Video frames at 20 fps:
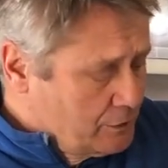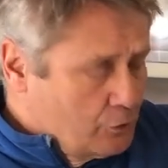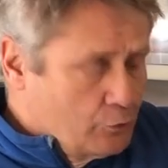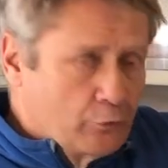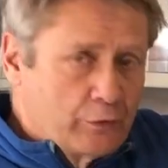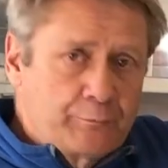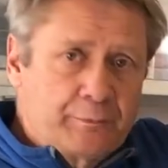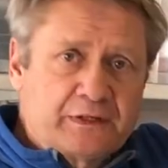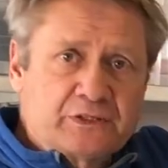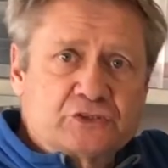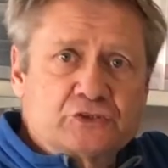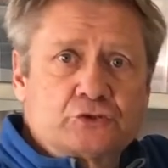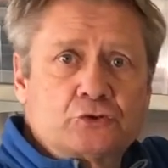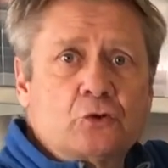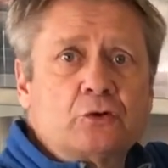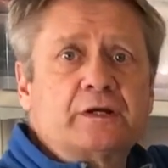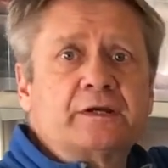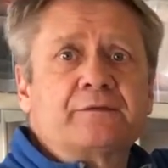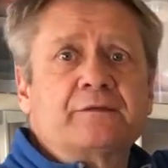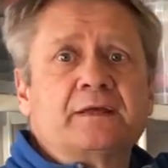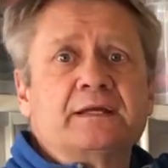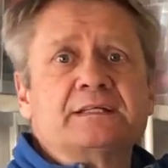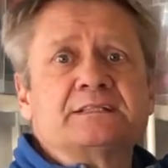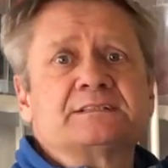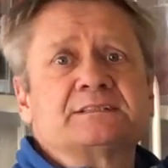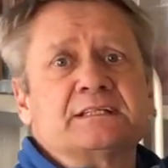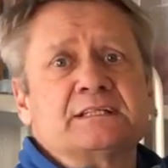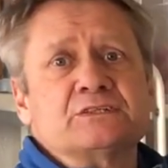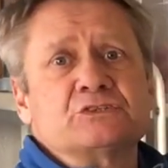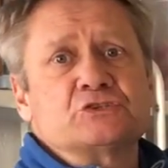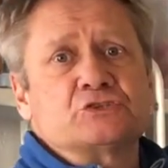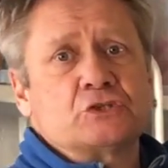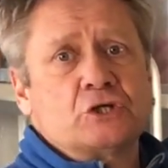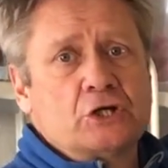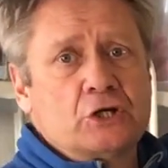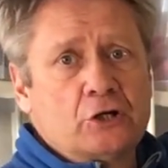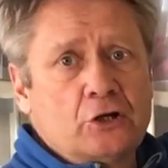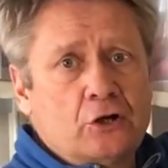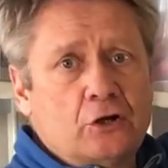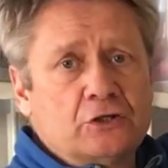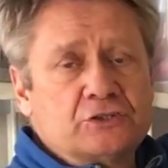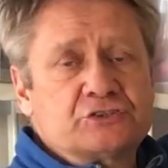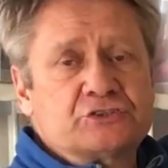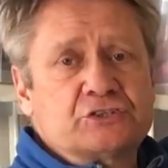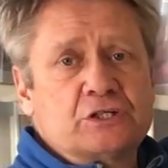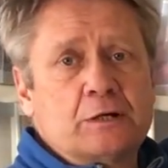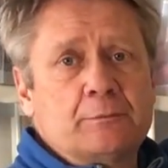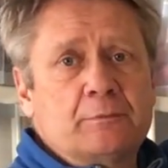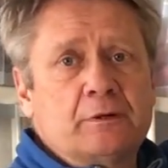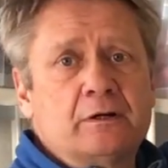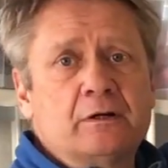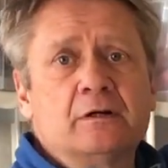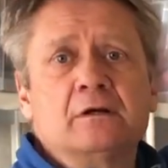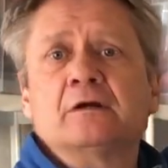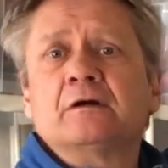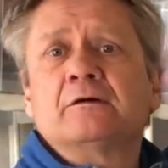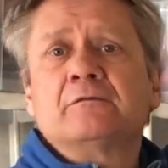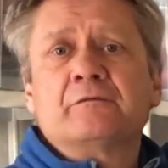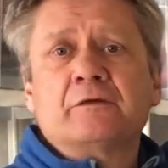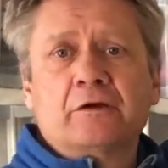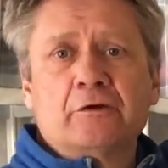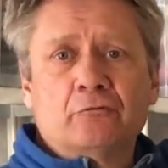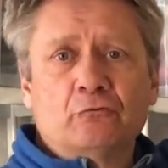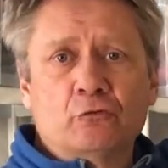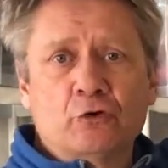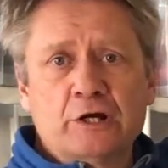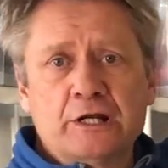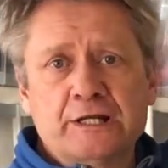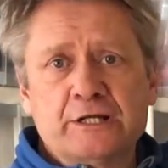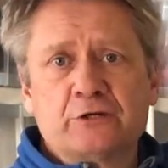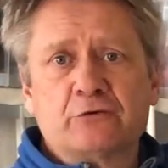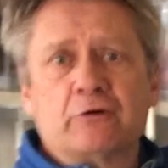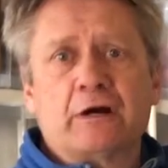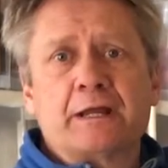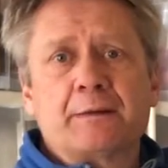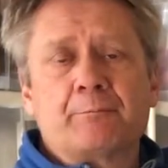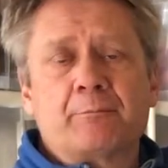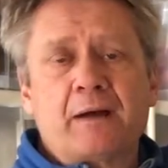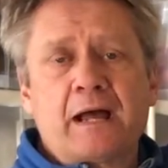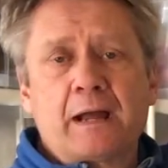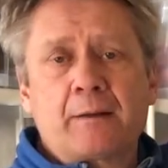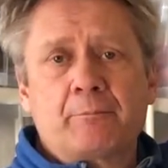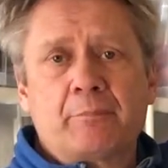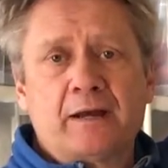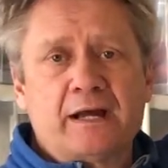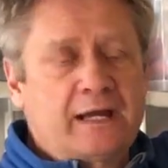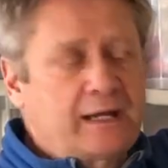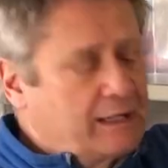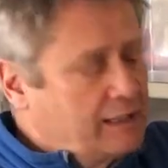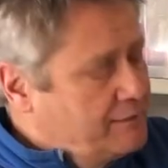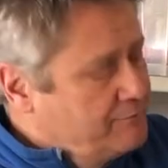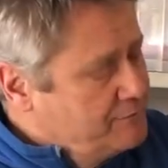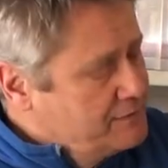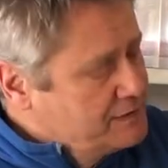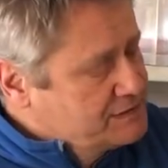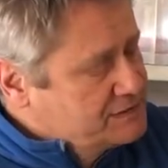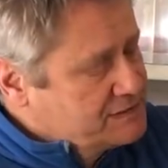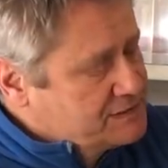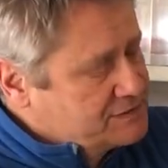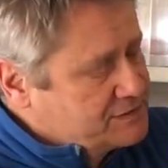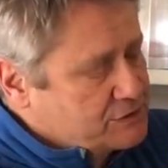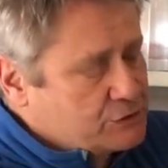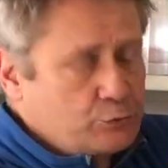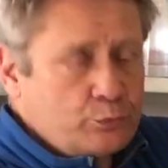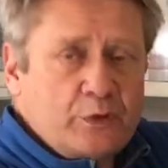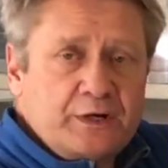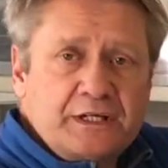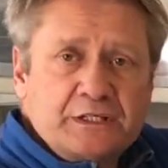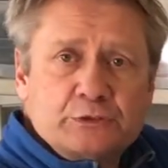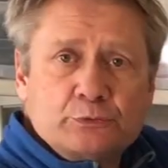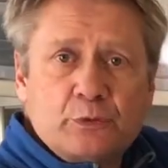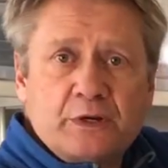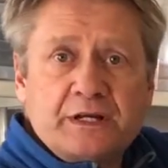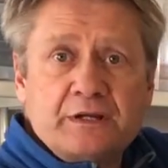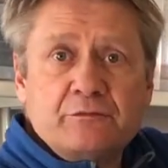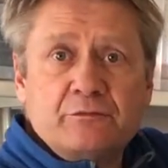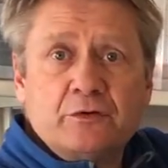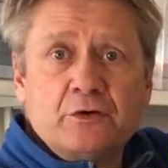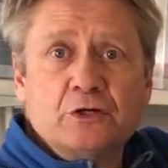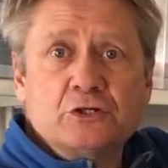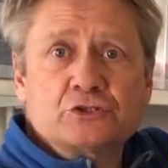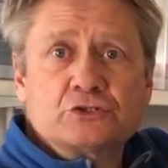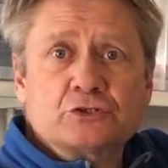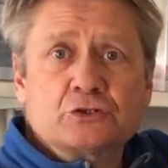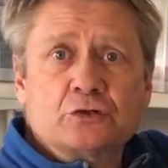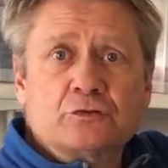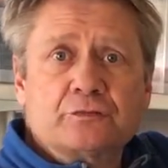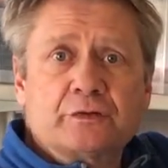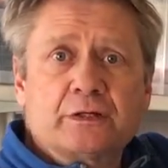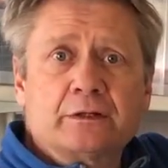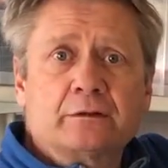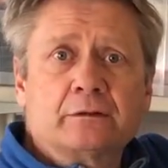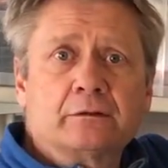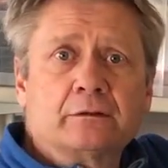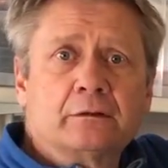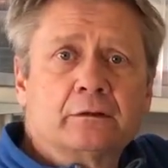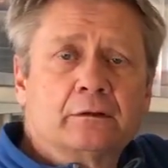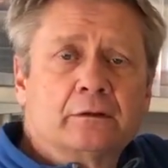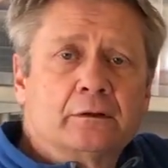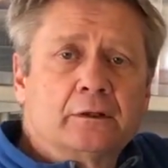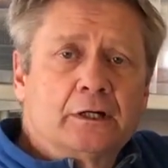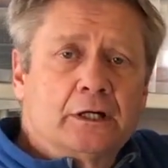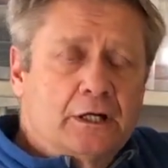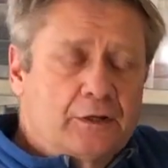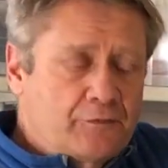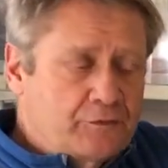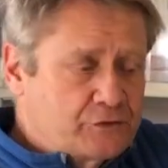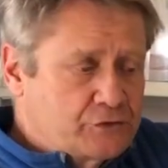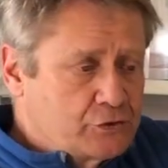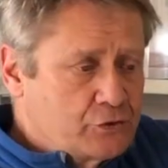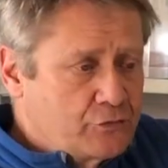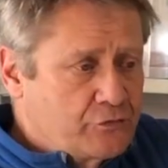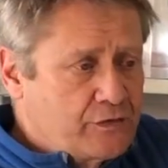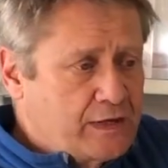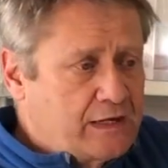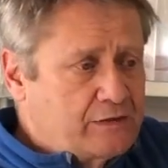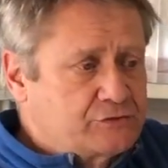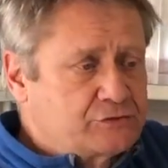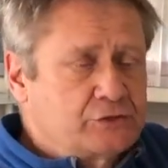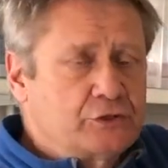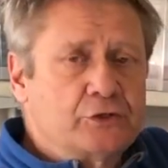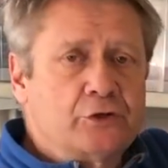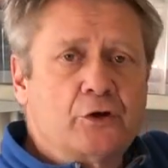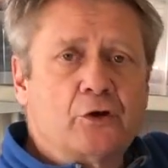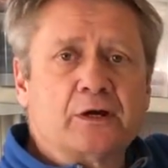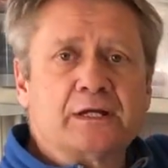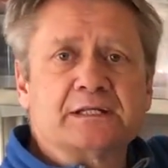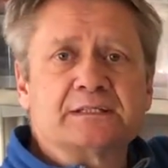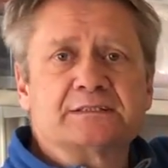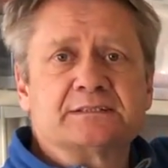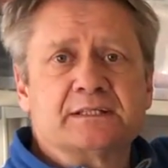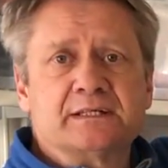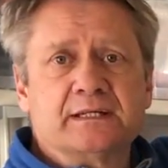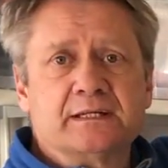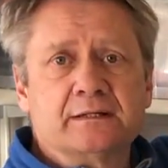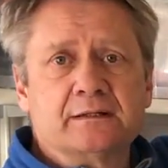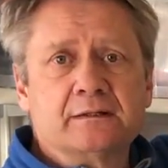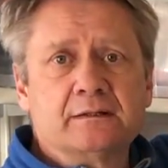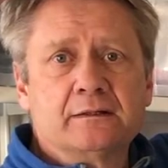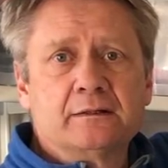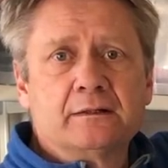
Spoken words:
We've been stocking these since last summer. They're a really great backpack, and this is the 2020 version of it. The 2019,